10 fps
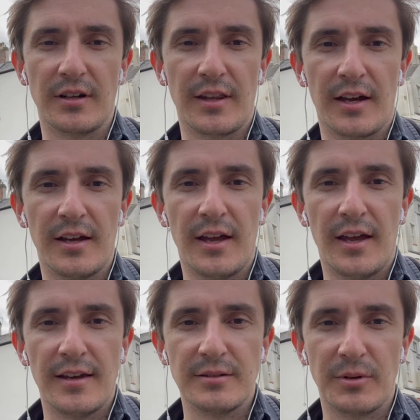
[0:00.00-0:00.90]
that,
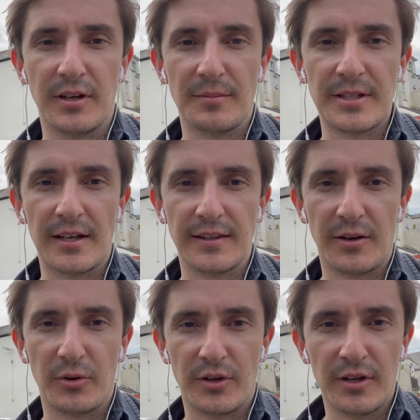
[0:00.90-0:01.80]
so we ended up selling that
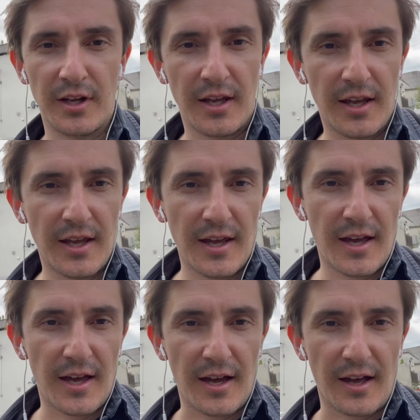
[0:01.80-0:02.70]
one,
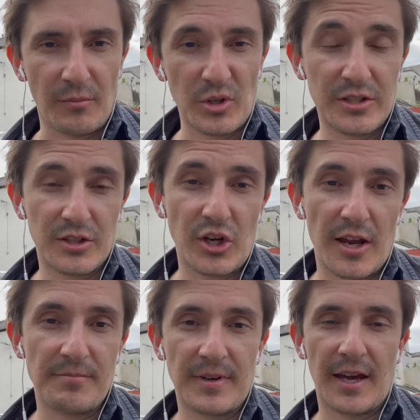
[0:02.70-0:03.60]
which is a
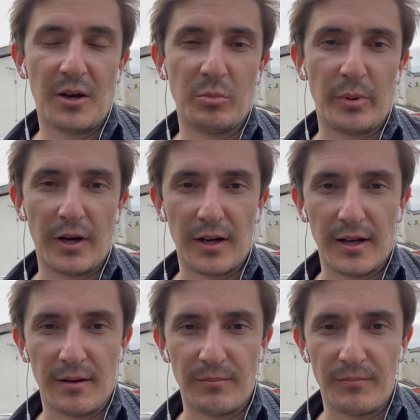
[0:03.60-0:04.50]
shame now,
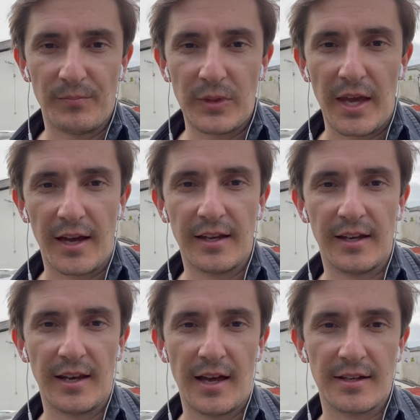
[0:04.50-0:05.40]
but yeah,
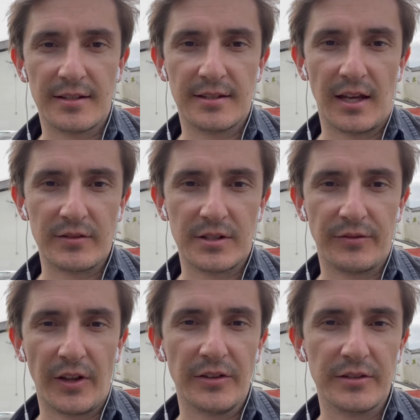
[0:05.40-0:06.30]
it gave us the
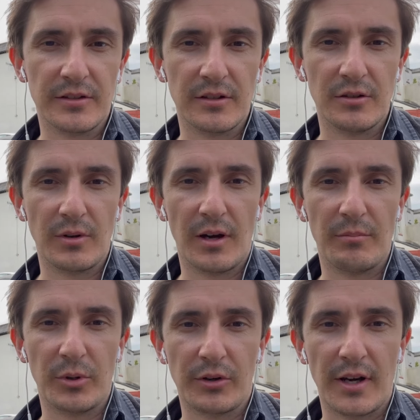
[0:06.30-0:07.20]
funds to
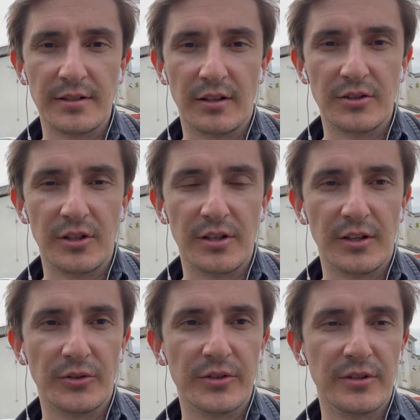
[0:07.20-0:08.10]
progress our journey
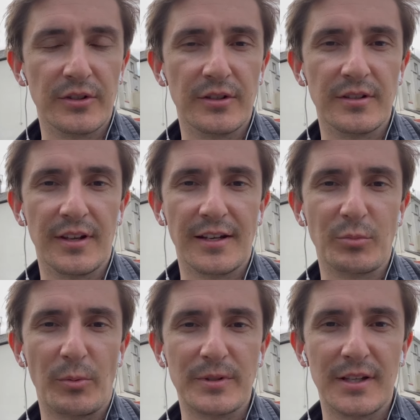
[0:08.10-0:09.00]
onto the next
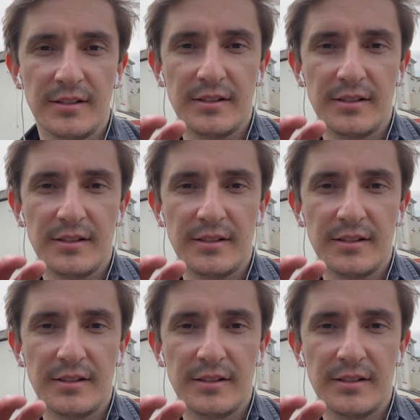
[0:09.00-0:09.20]
property.